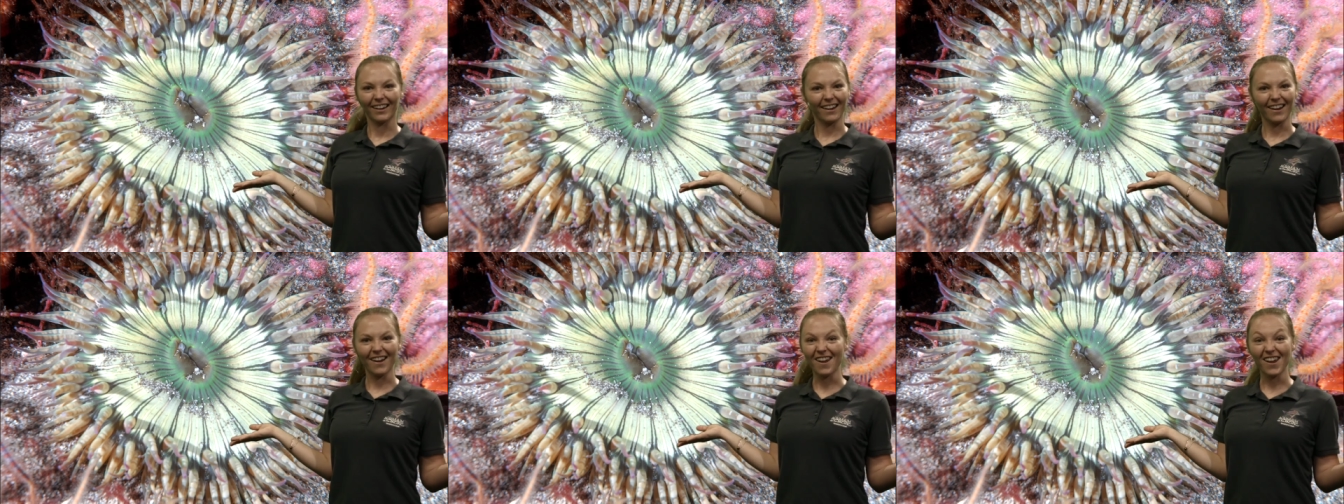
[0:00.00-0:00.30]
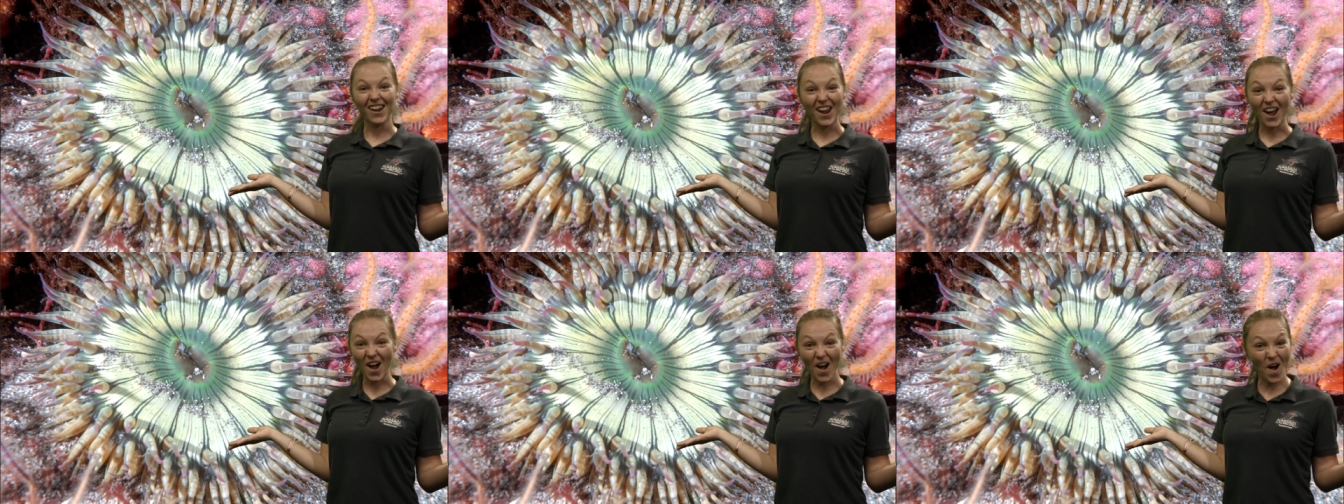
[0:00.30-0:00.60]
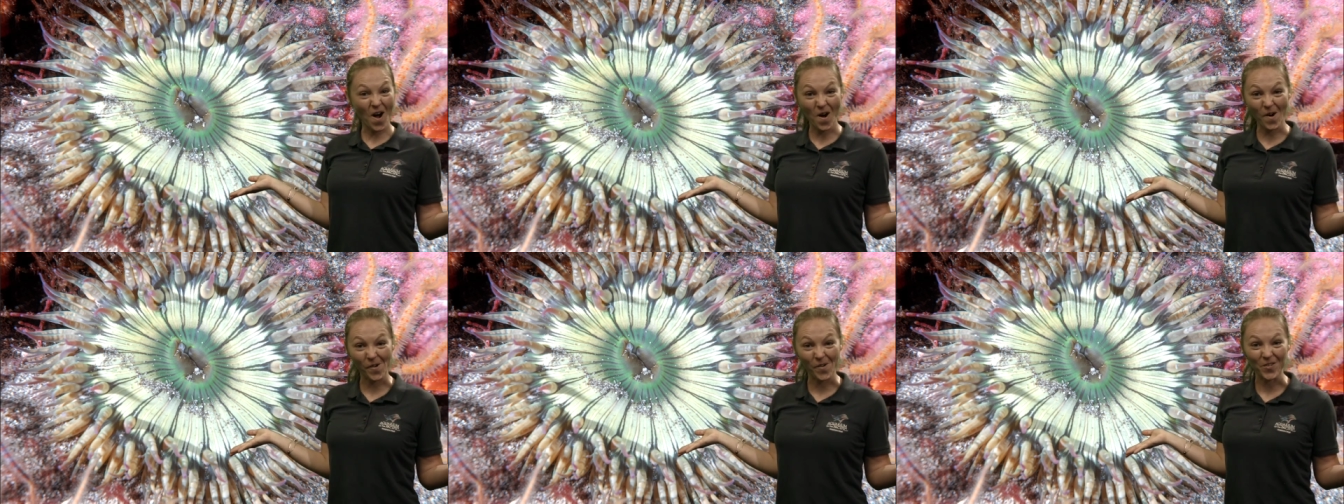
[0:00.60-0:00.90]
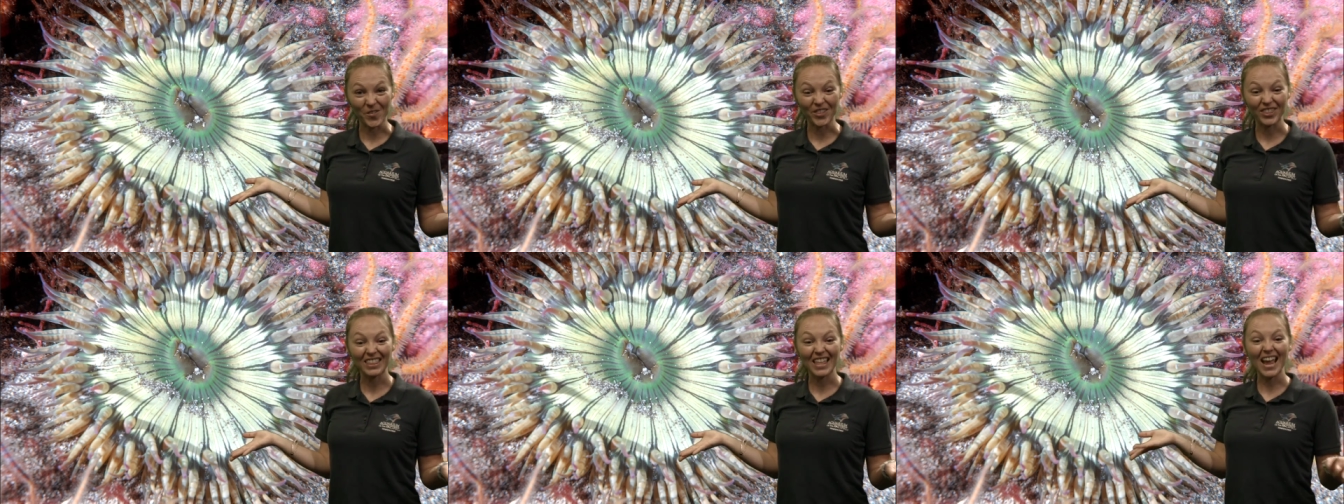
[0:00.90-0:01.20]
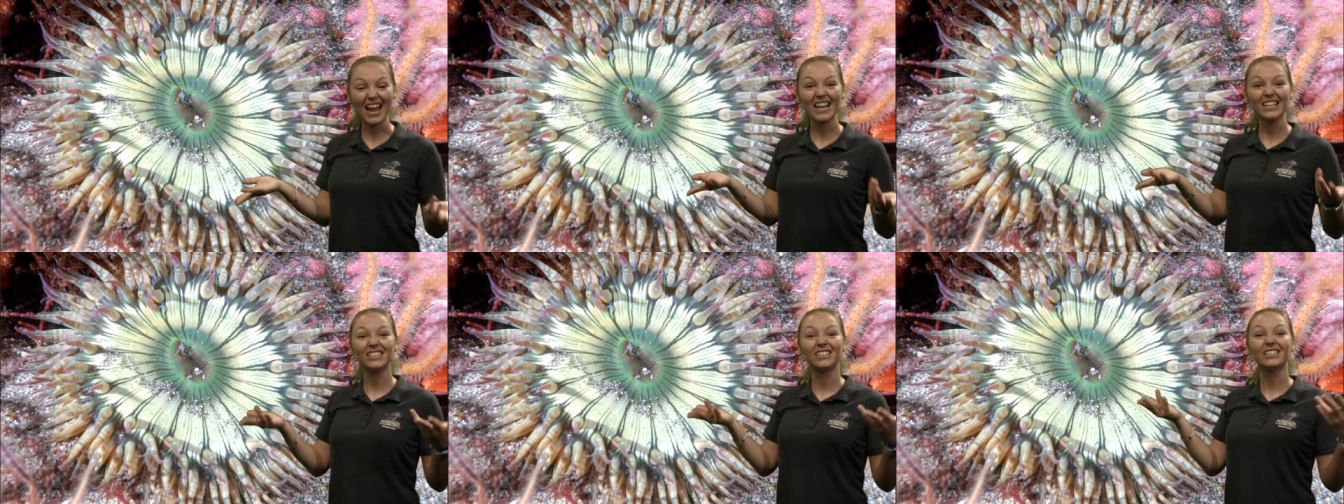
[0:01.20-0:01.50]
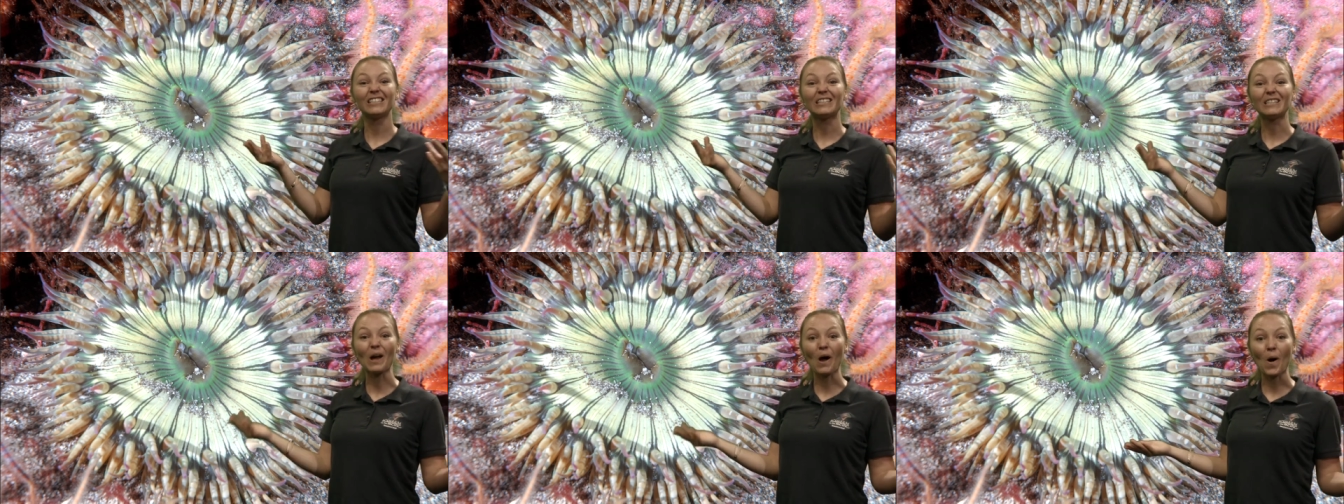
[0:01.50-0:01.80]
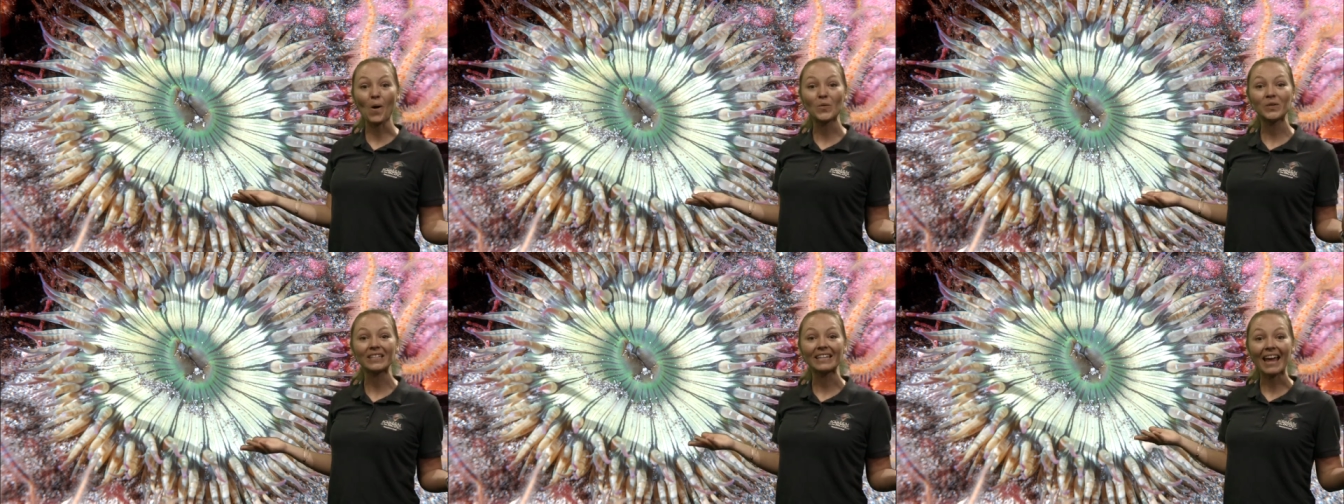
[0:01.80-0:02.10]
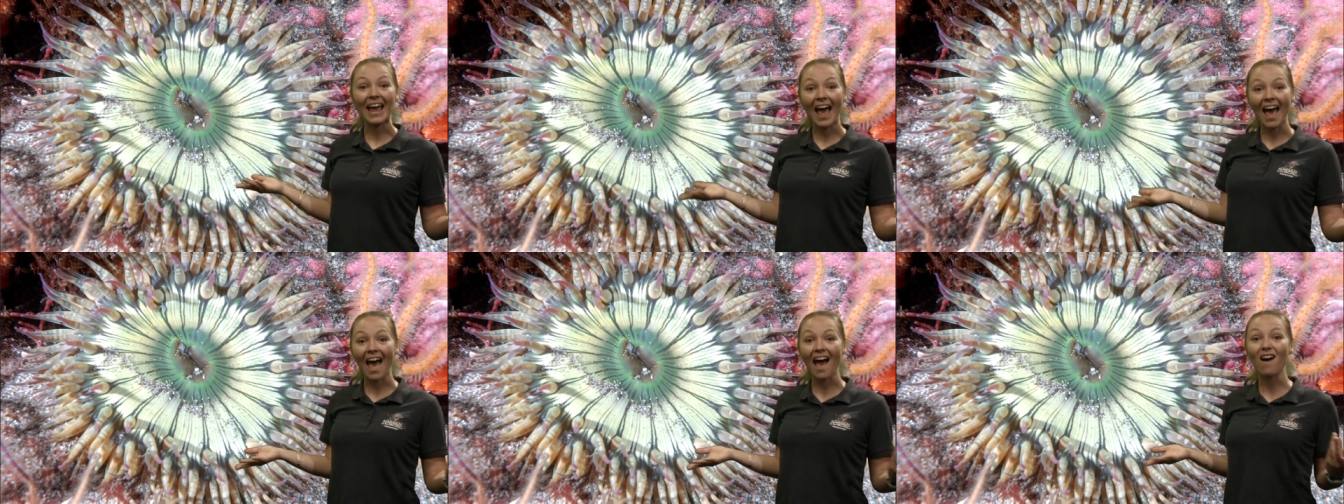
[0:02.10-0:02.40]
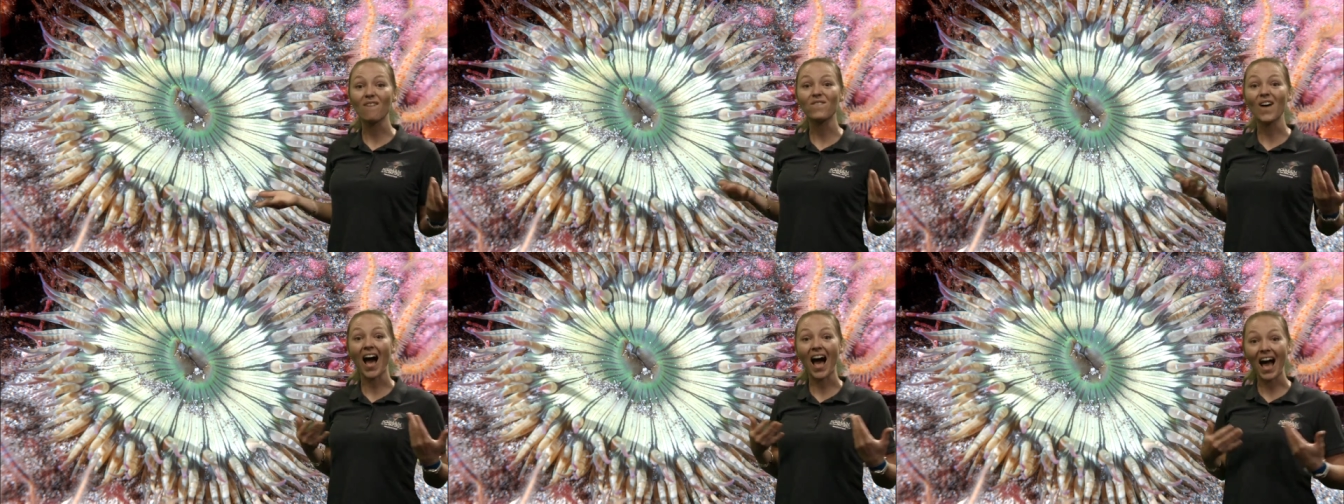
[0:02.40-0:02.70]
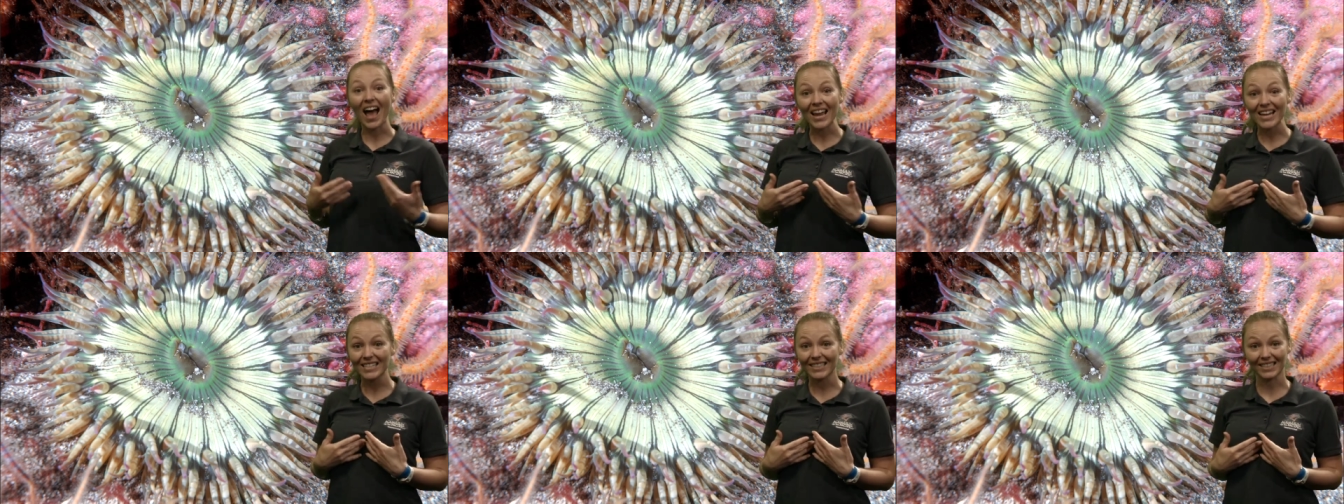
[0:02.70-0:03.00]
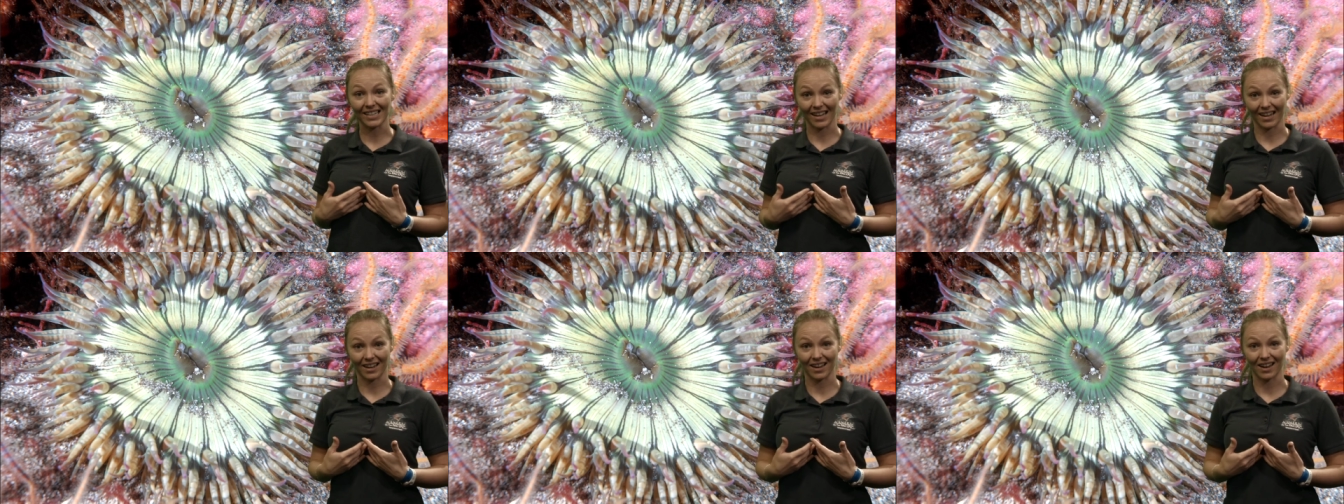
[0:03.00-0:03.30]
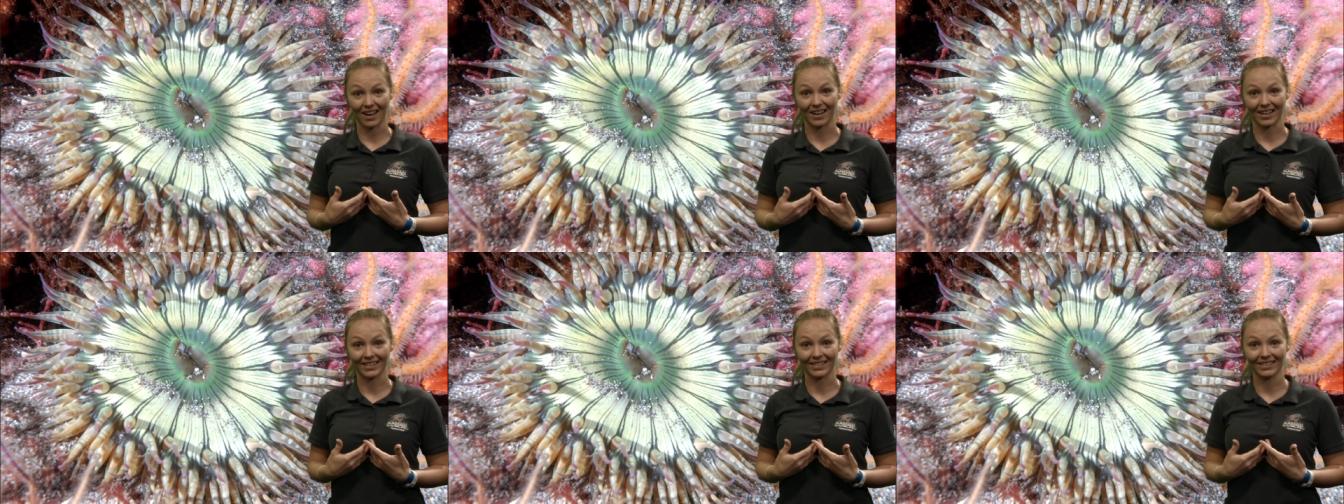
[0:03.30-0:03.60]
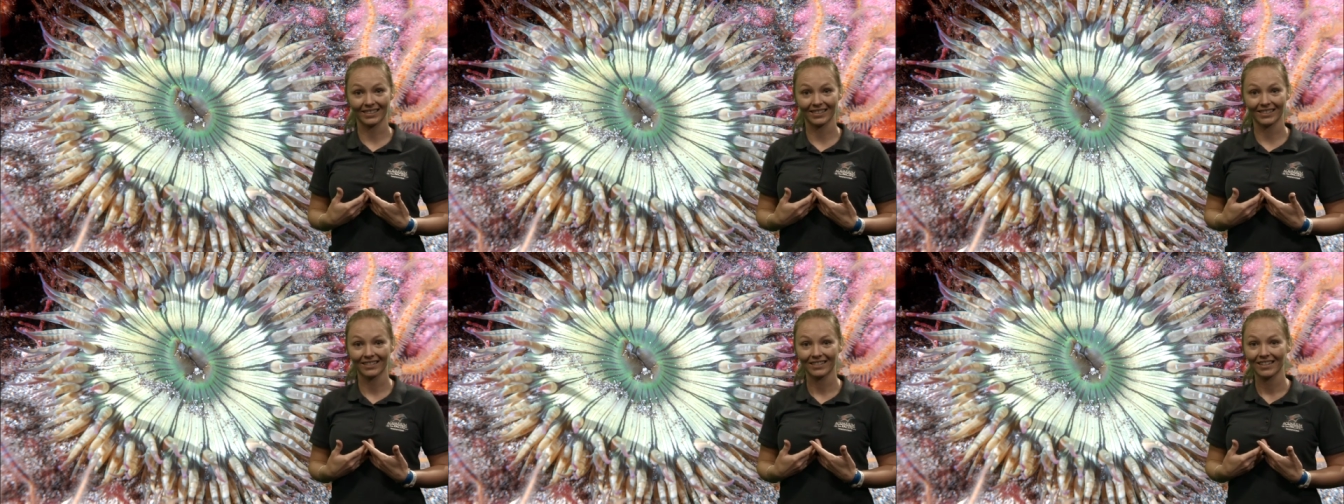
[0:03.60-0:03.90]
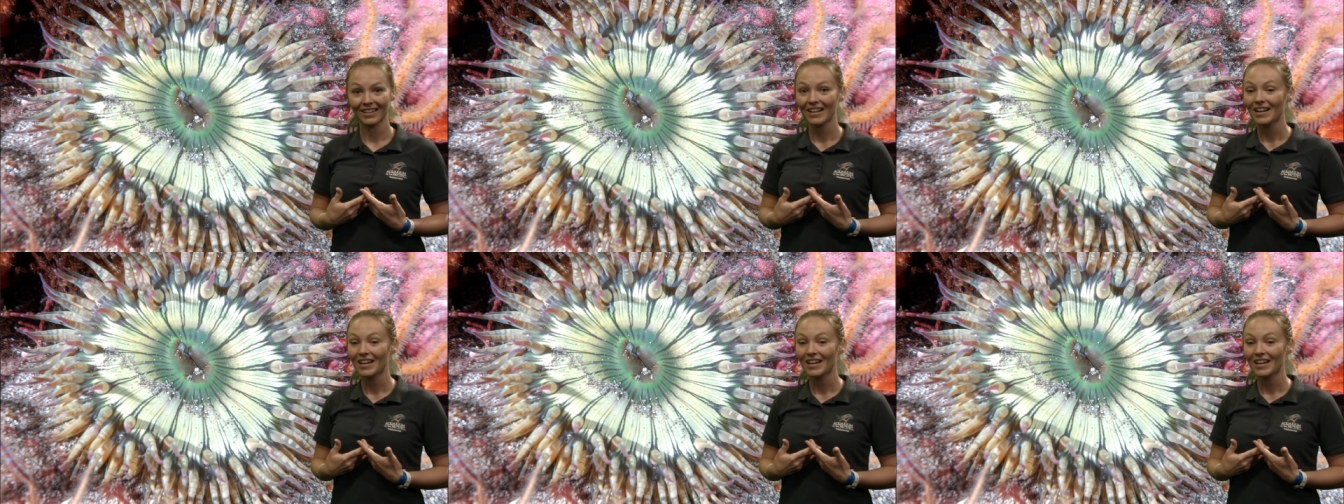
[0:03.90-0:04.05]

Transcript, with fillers: No, they don't have eyes like us.